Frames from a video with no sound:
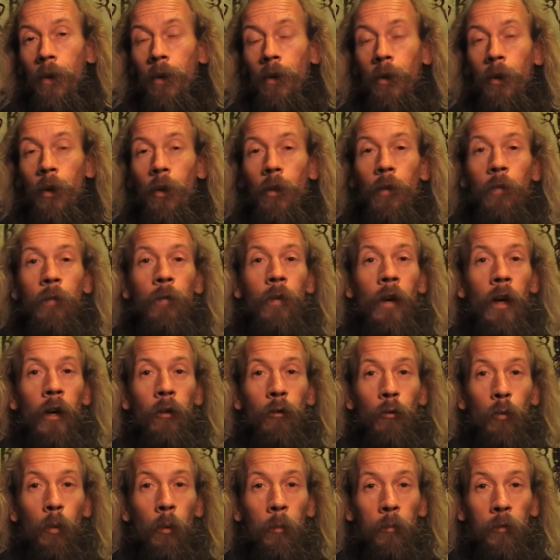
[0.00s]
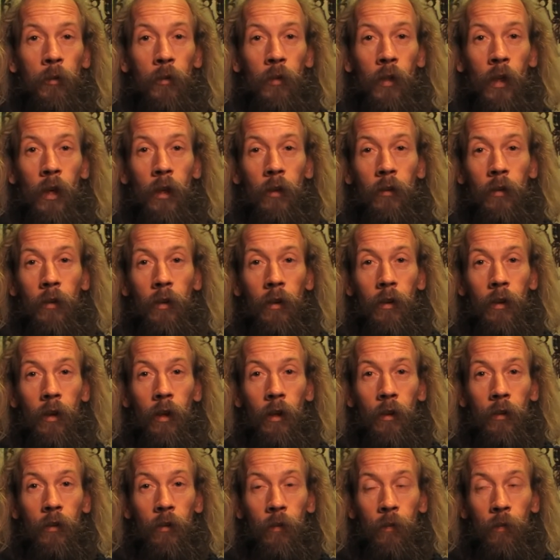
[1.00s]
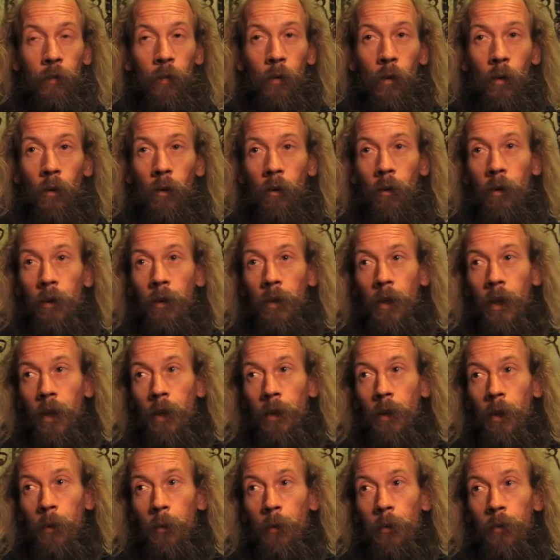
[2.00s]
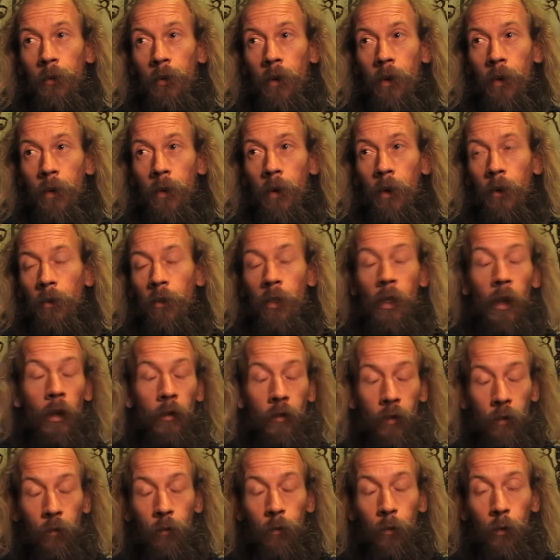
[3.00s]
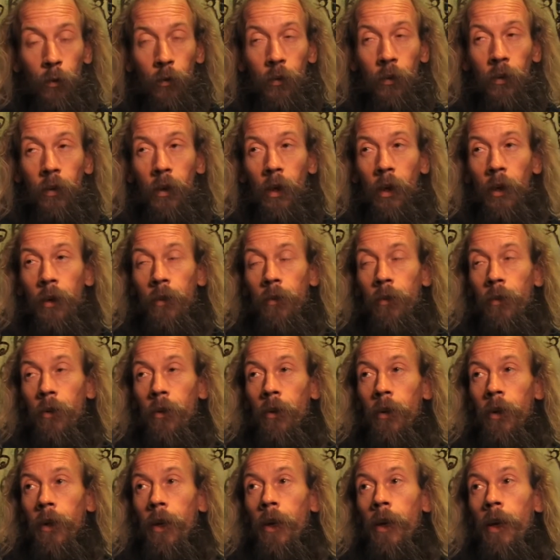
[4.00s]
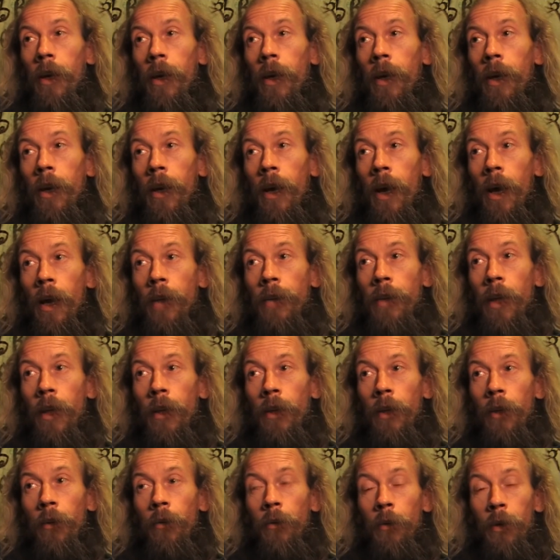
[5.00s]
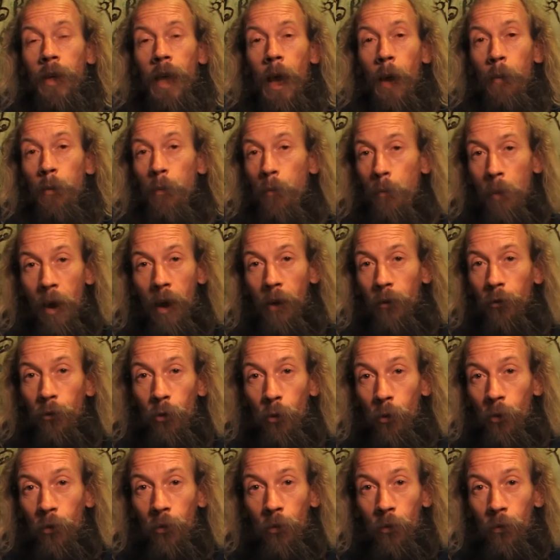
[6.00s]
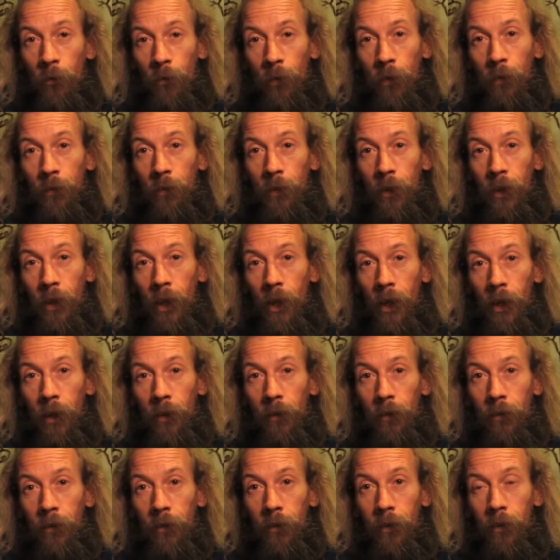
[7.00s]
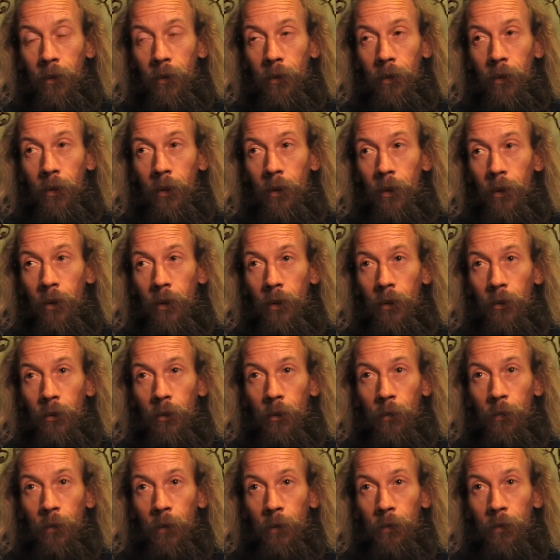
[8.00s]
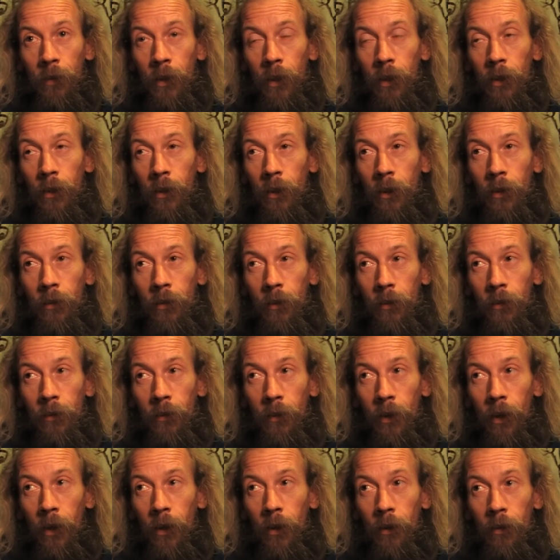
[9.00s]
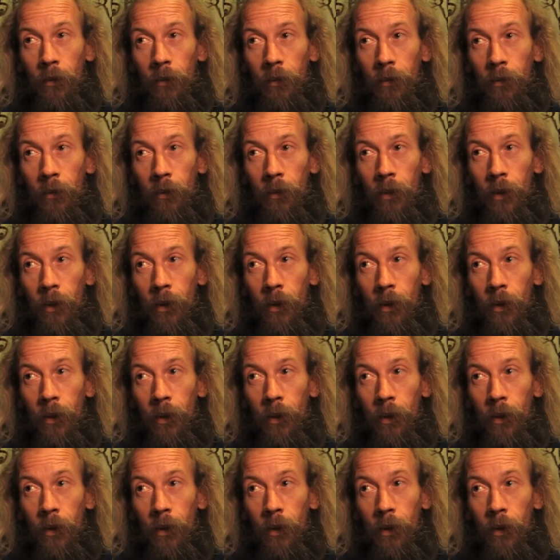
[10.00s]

You know, the first one was 1394, and then there was a 1349, sorry, and then there's a gap of about 250 years to 1596.